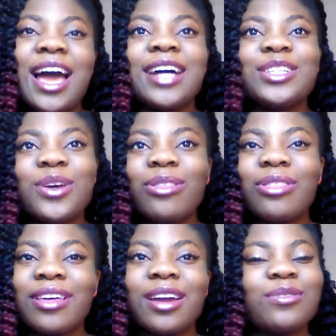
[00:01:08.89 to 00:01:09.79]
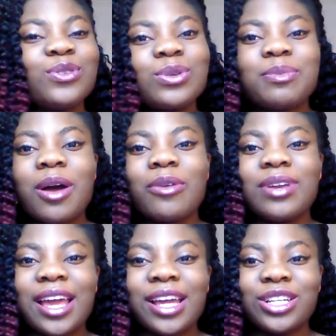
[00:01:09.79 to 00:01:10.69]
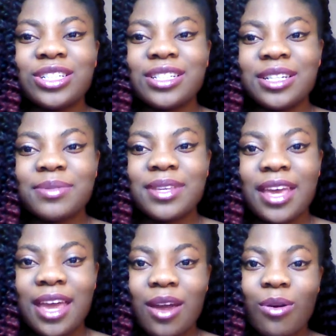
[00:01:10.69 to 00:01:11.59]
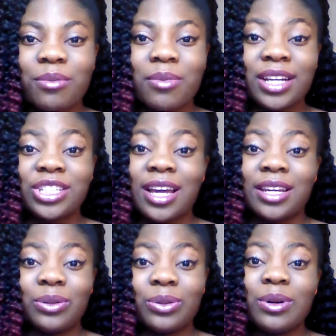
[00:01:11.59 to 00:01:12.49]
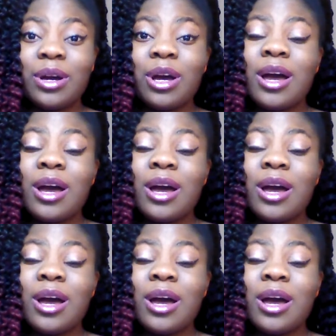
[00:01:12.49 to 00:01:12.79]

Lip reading: I don't think I've talked about relationships here on my channel.